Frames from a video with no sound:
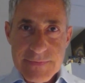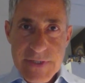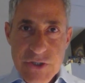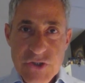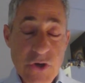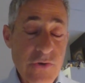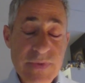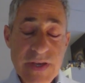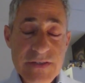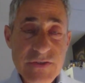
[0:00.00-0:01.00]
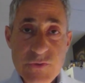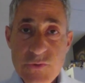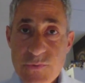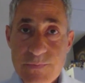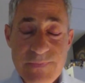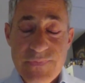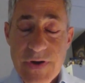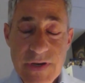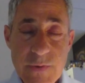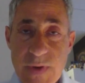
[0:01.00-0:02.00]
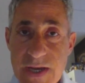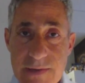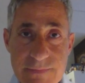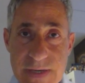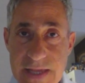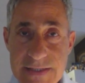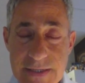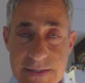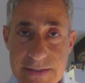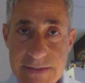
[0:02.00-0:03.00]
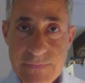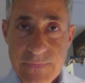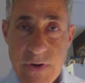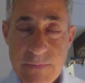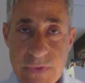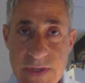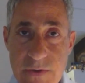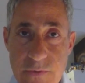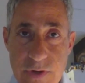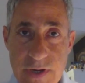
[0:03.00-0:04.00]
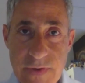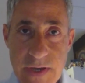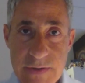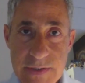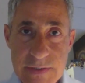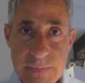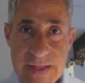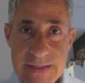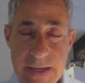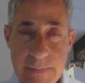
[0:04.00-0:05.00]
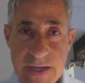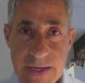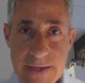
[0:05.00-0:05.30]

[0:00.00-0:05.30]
So there's 2 very quick lessons from the coronavirus pandemic.